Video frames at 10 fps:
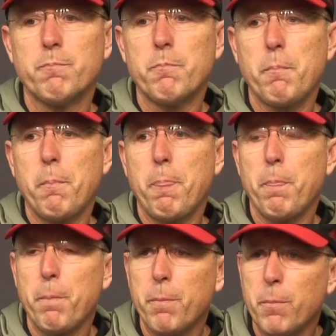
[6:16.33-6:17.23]
Did you guys
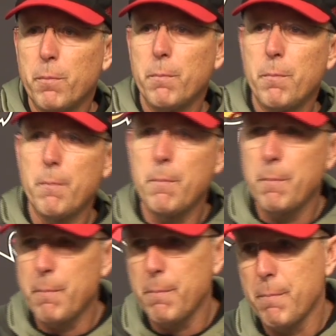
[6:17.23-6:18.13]
prepare all week,
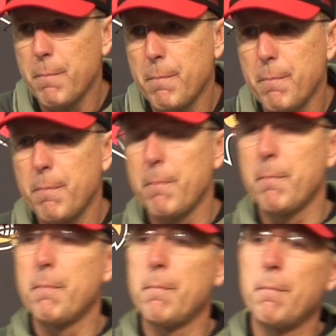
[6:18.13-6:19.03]
like Todson Tay
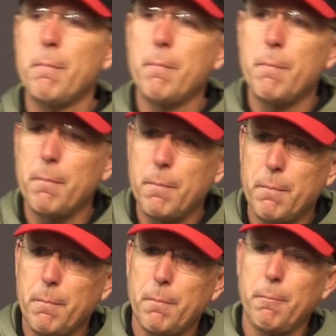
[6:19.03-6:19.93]
would be quarterback for
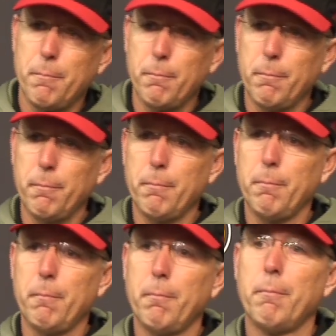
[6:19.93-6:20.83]
JMU coming off
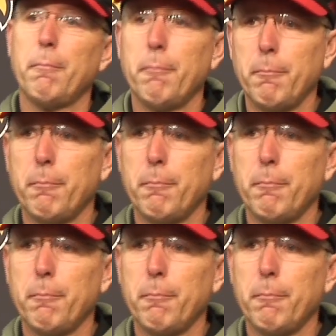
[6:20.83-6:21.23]
his injury?